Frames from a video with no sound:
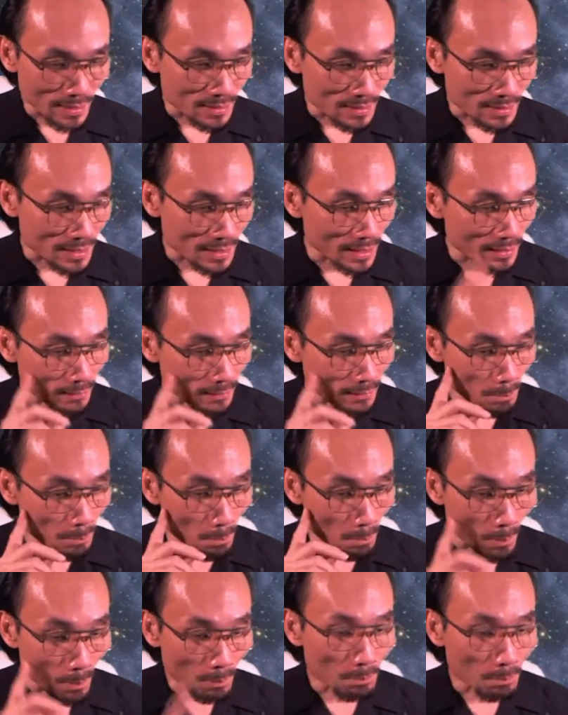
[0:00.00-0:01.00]
and see,
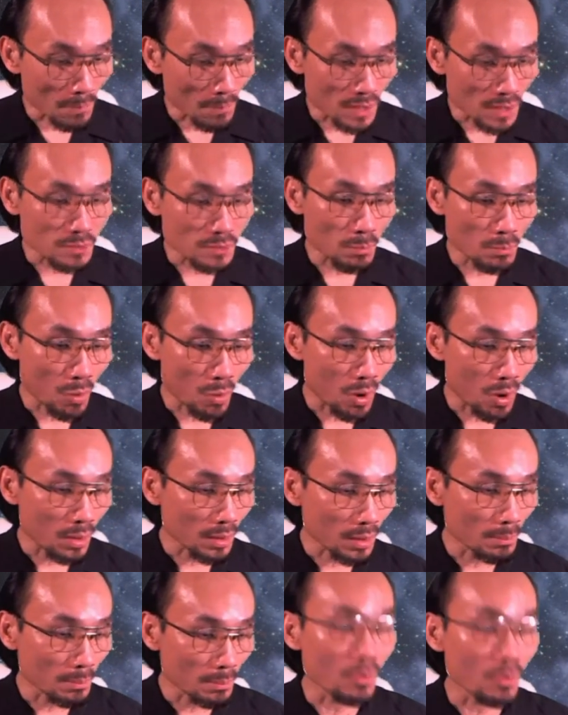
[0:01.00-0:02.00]
much
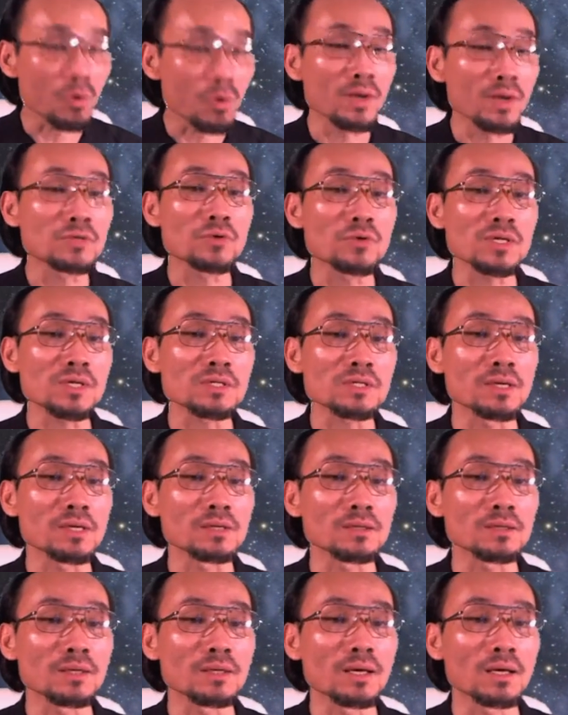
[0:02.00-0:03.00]
more
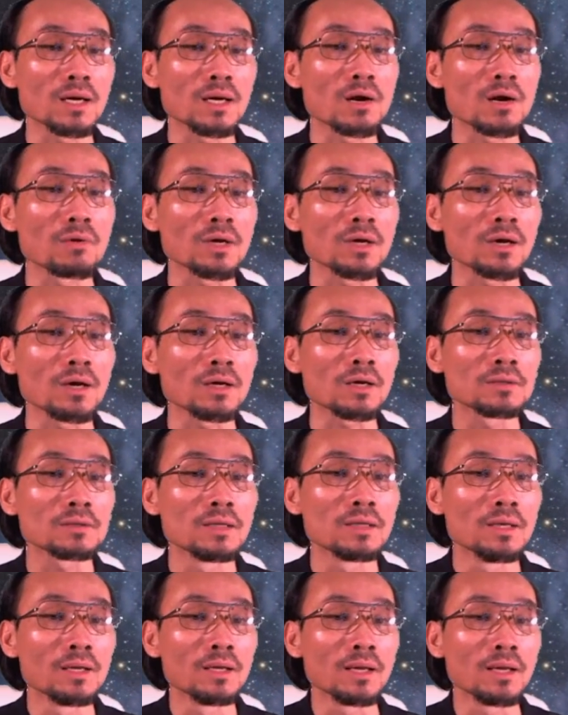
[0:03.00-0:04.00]
interesting going on,
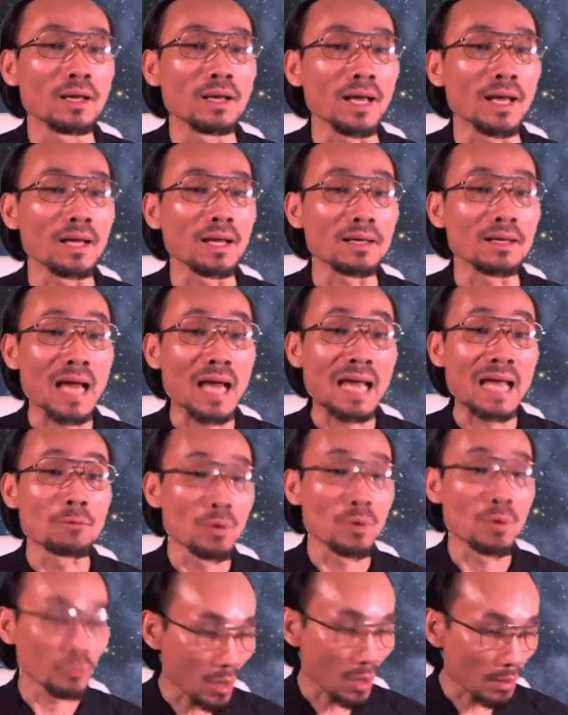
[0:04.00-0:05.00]
and I
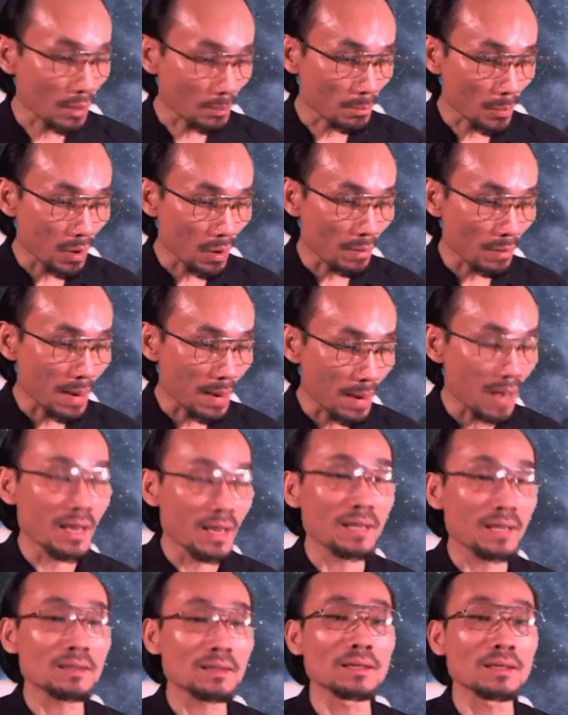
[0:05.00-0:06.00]
will talk more about
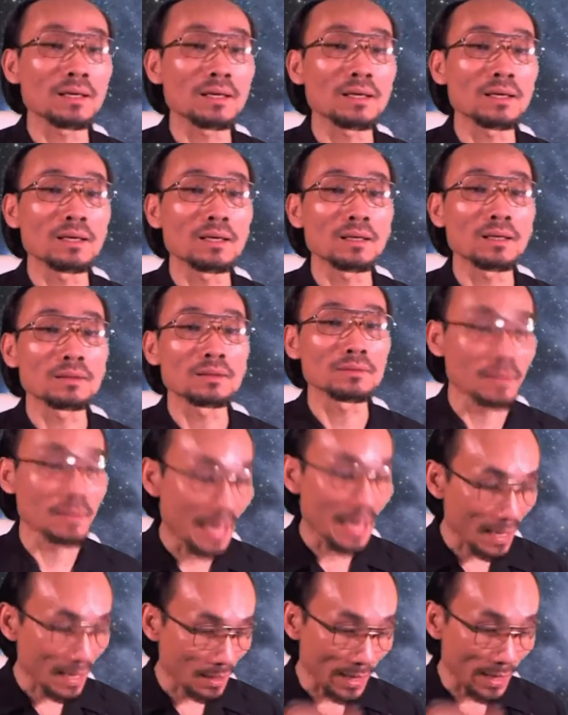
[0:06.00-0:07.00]
that
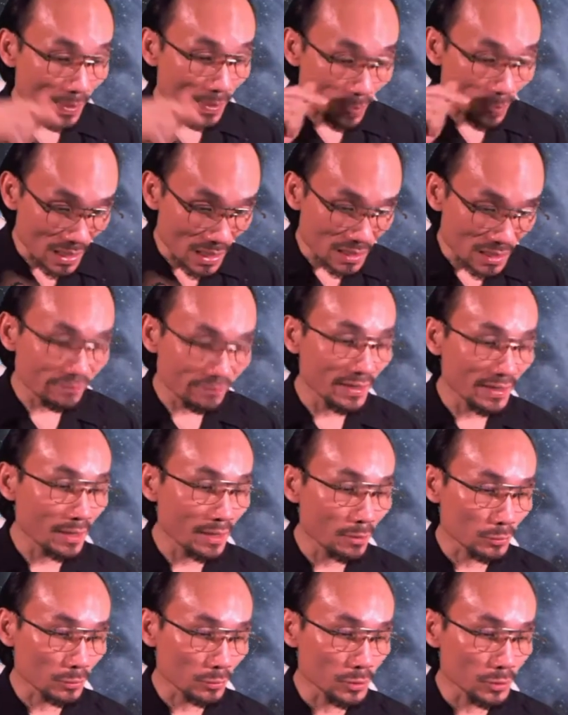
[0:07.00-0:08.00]
later in this
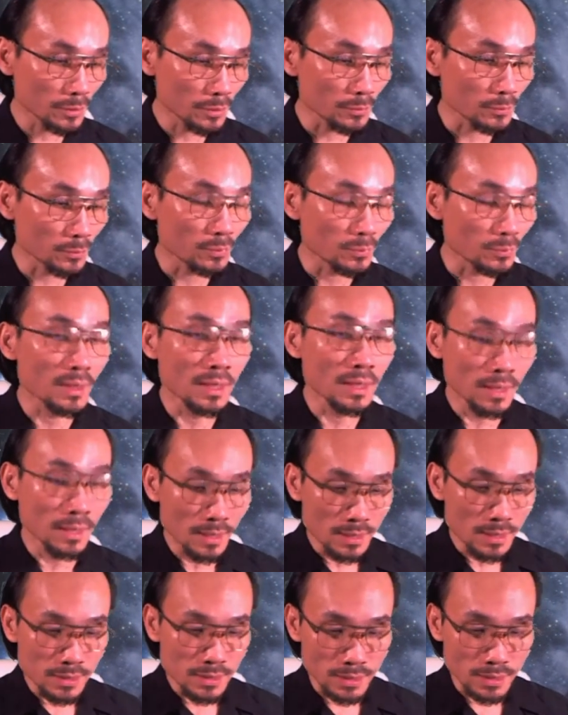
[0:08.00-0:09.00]
video too.
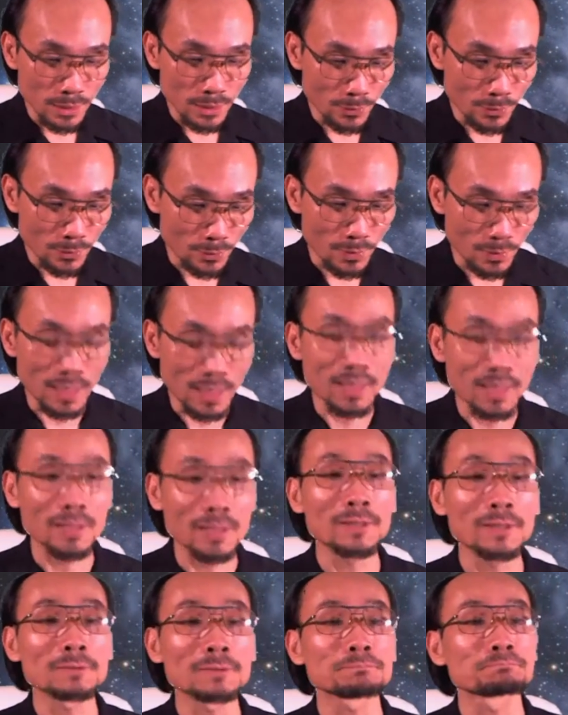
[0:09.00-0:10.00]

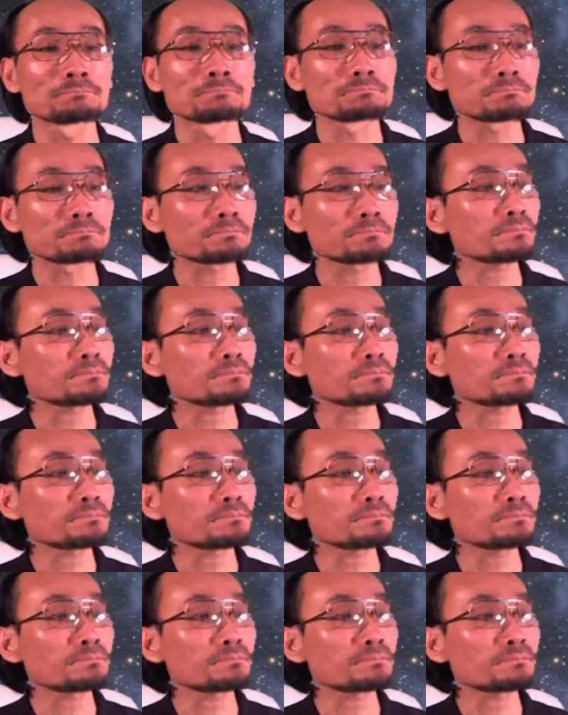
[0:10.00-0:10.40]
So